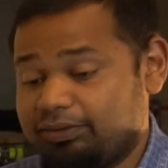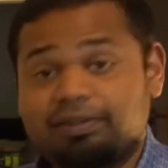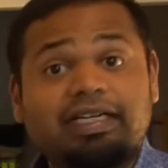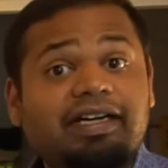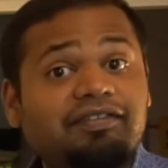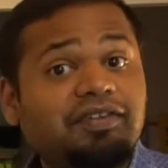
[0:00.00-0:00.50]

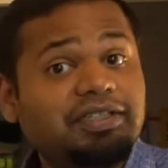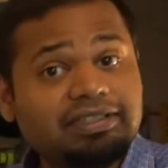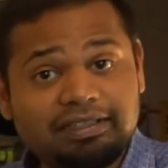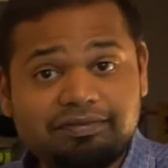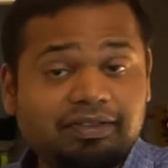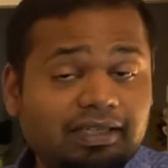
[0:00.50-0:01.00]

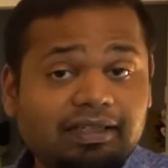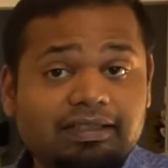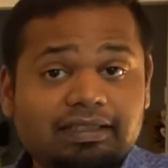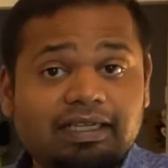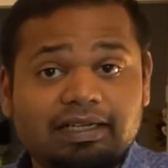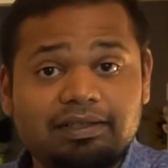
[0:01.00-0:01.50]
diversify the
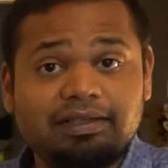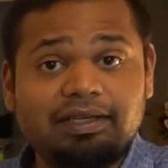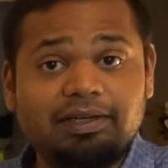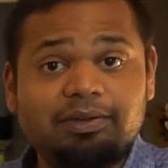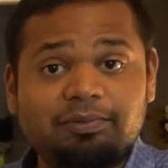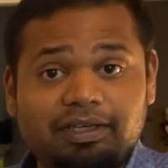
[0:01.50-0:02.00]
salad
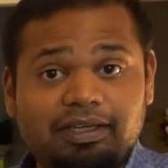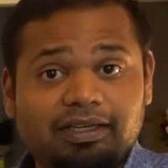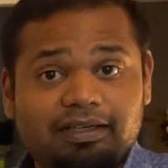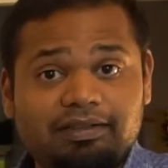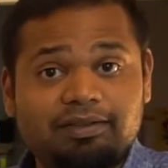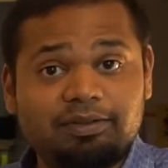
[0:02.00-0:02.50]
in a way
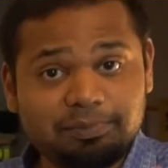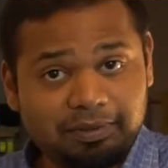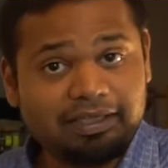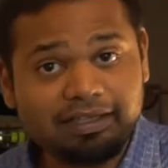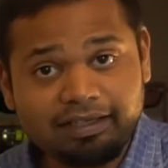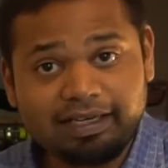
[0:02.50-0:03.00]
and to
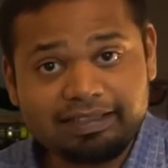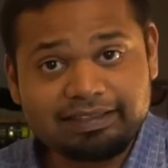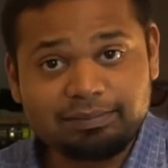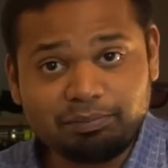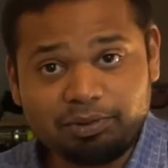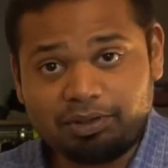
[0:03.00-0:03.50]
make it
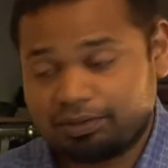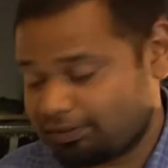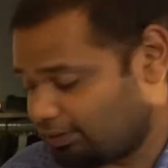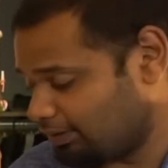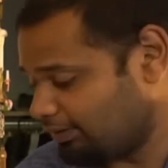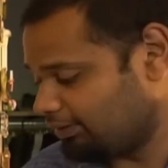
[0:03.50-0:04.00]
less
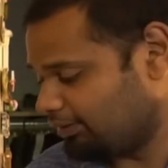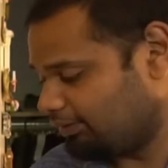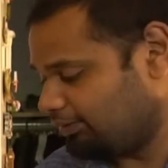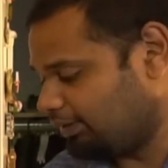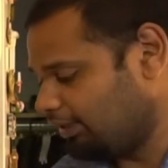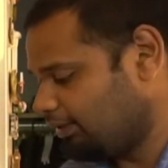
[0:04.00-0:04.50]
monotonous,
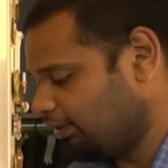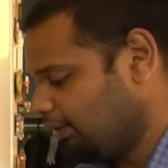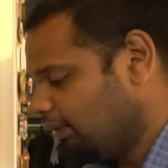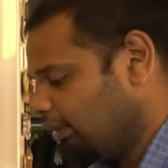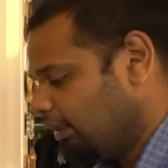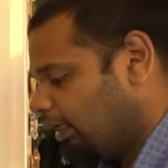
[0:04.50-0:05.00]
right?
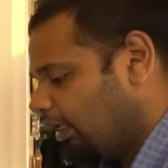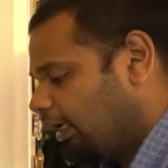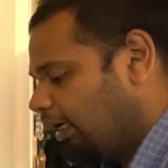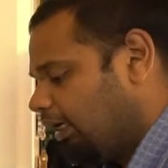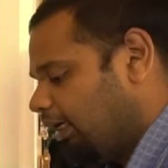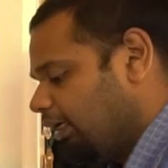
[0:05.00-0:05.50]

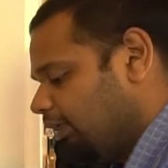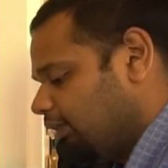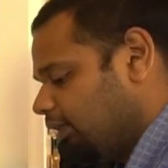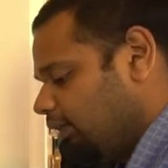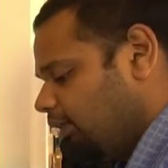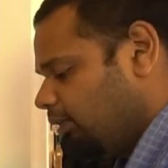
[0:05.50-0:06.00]

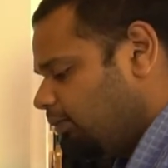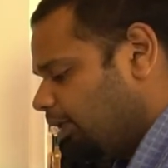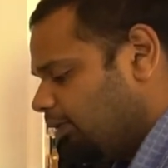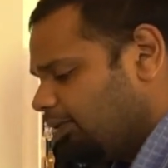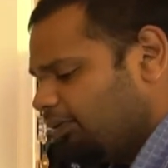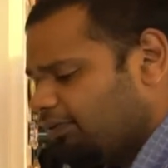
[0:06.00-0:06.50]
And
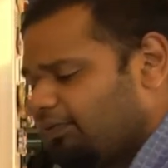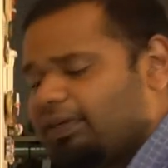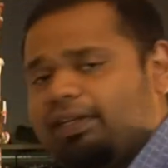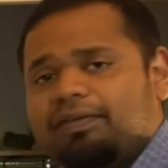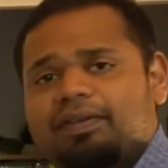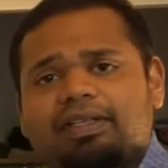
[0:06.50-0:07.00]
we're going to
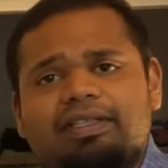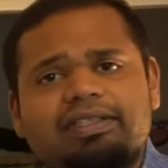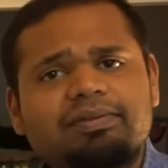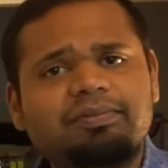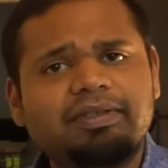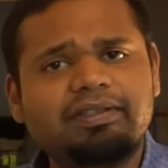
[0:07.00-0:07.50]
flavor
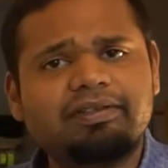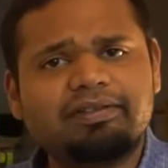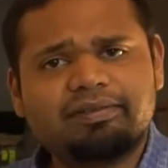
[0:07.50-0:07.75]
this with